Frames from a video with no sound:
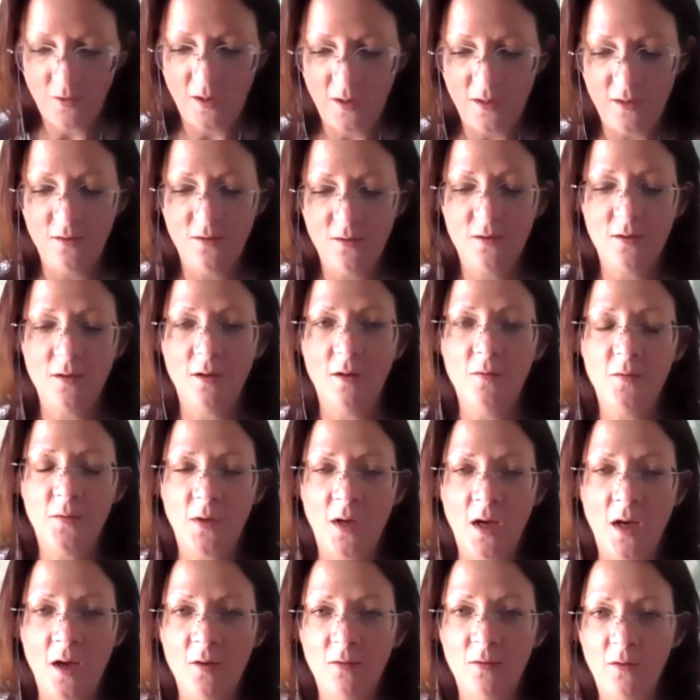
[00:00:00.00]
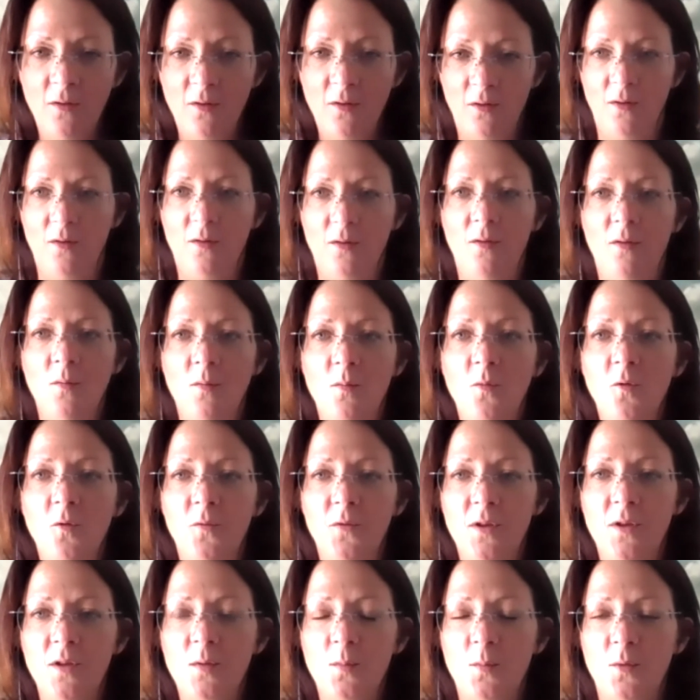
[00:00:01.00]
get yourself down and
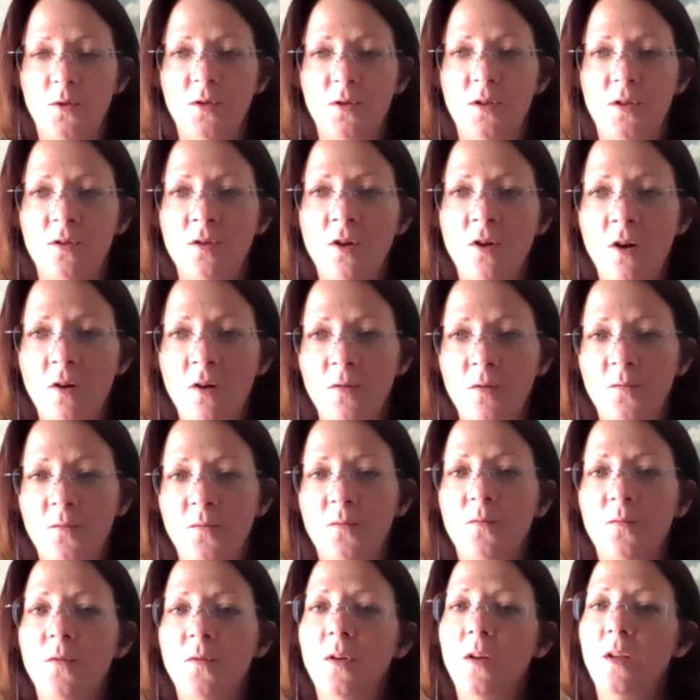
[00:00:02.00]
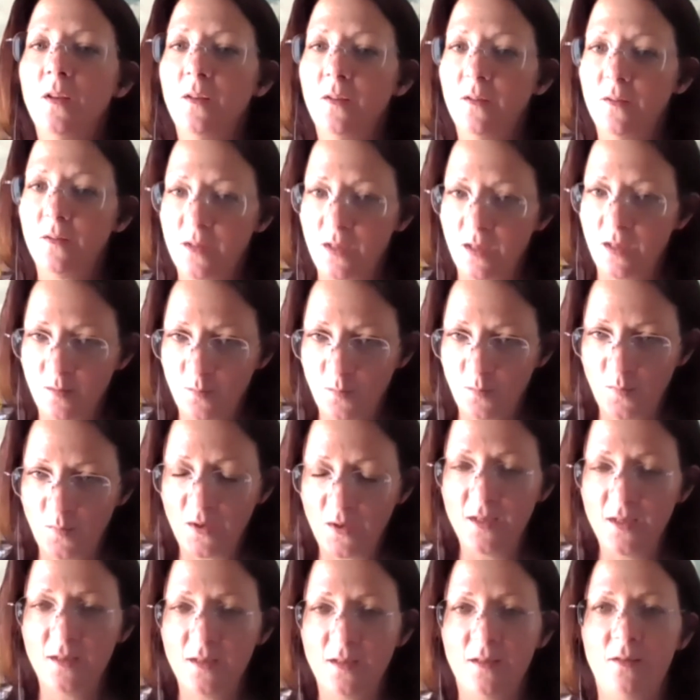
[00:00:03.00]
move this person off, saying,
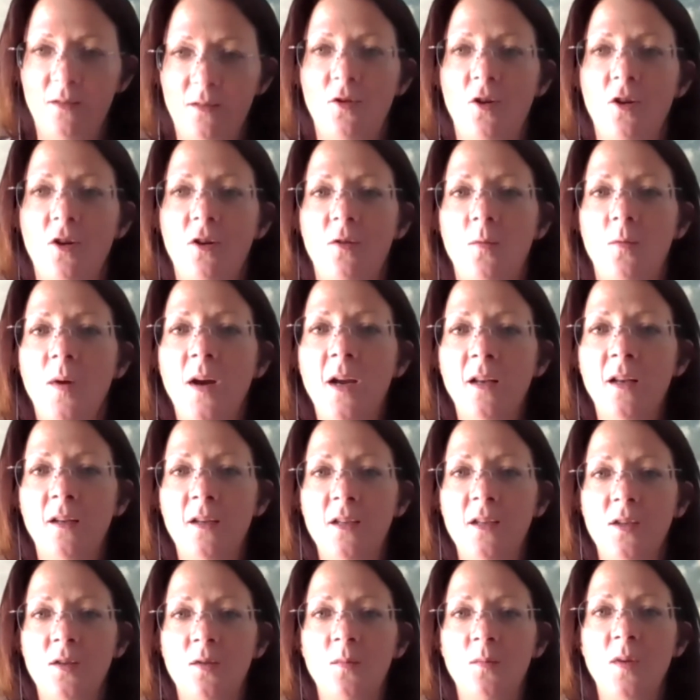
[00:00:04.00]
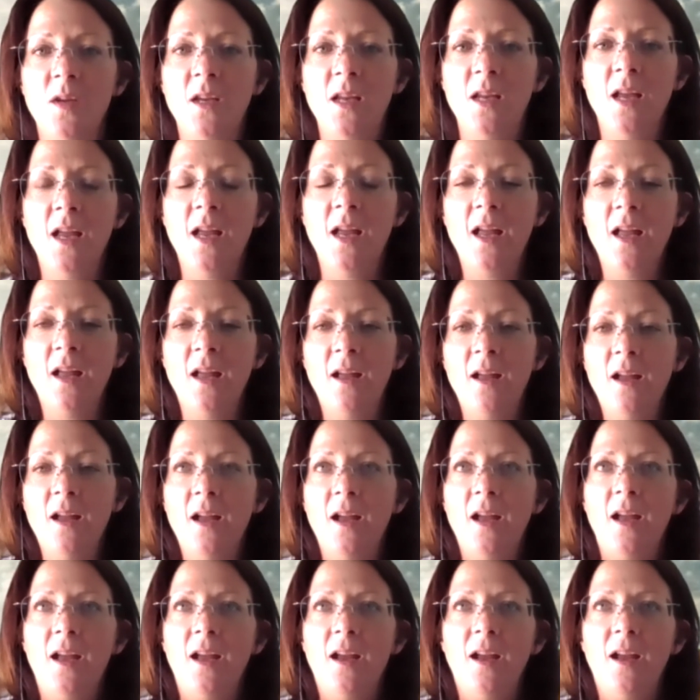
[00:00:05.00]
please talk quietly to me.
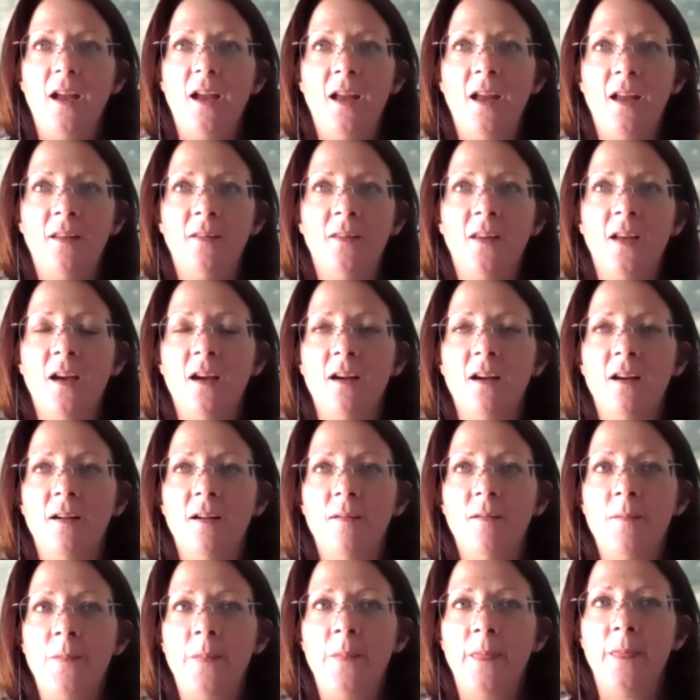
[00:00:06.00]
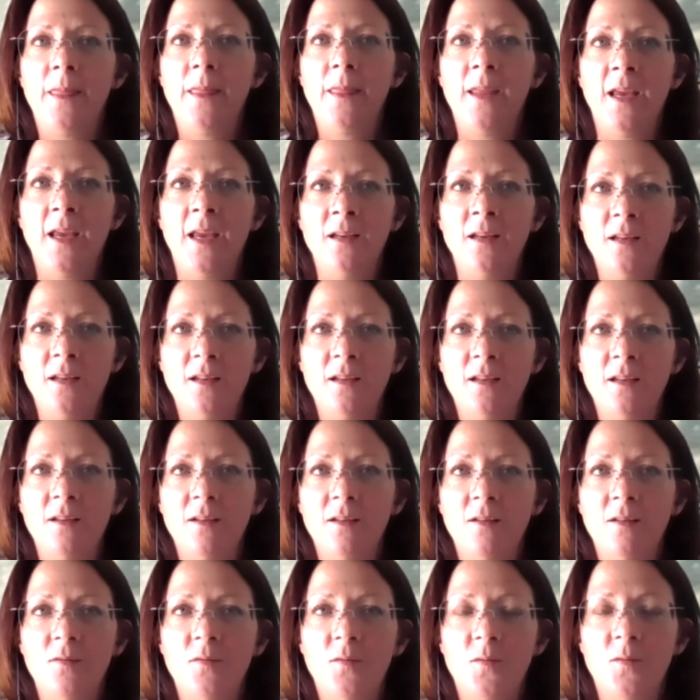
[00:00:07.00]
And then
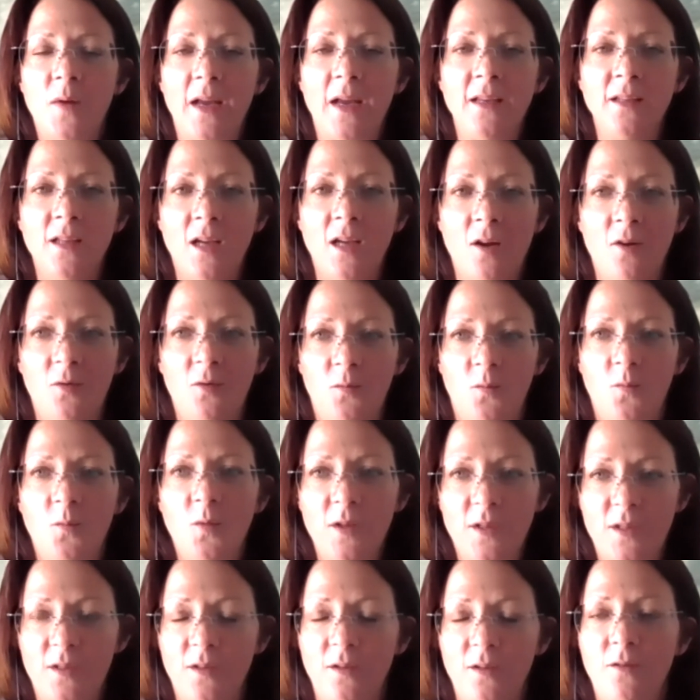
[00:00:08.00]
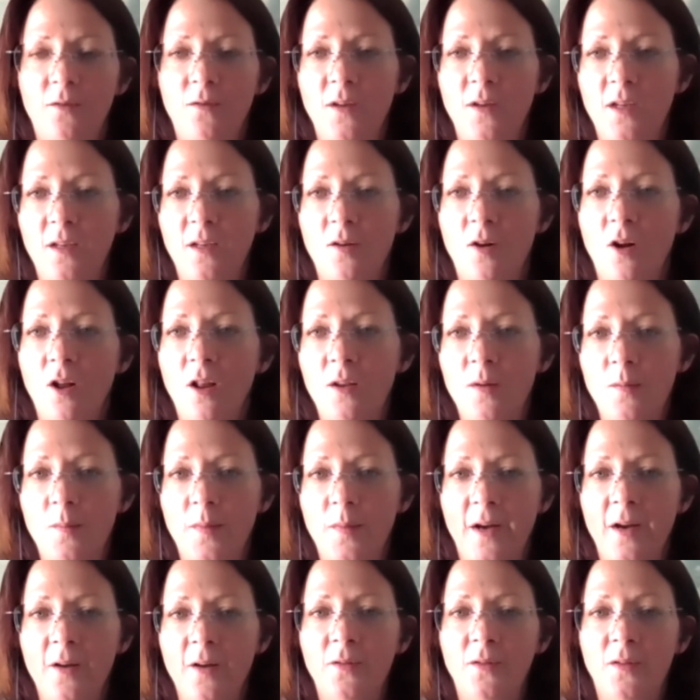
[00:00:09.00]
find out what's the critic all
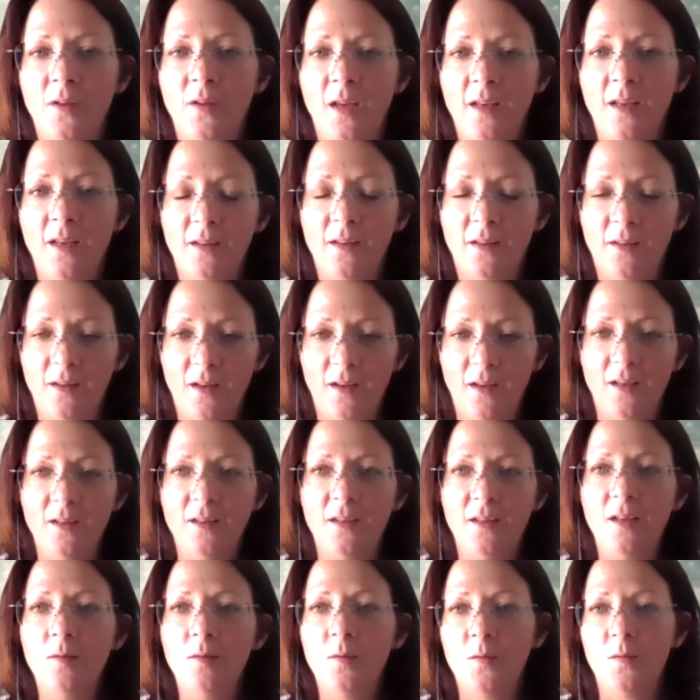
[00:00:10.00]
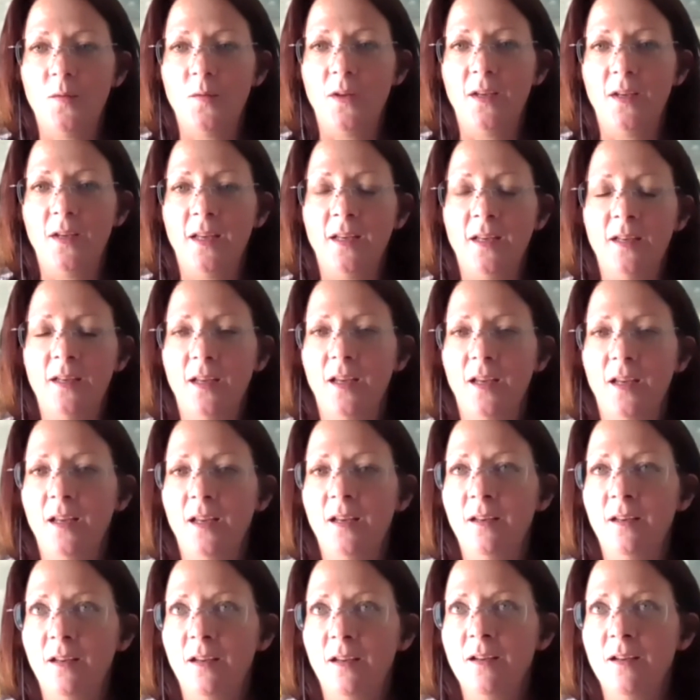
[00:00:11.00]
about and deal with it.
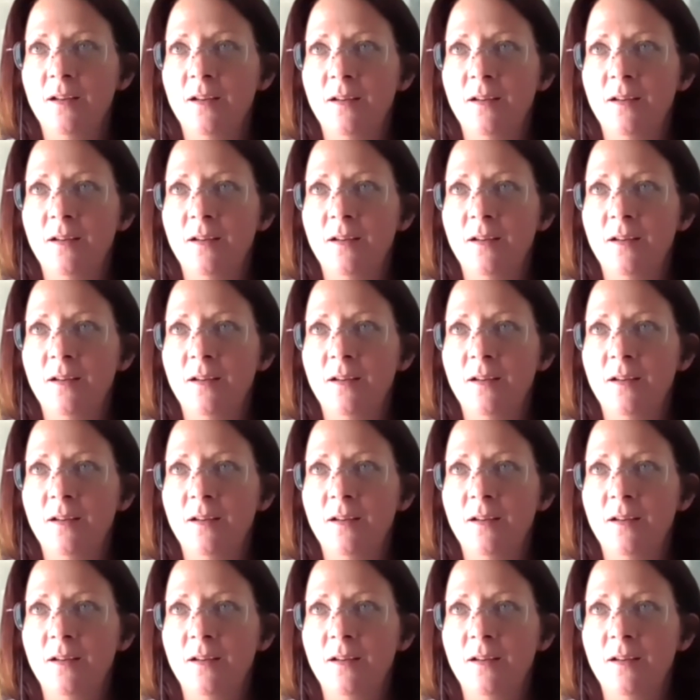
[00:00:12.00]
And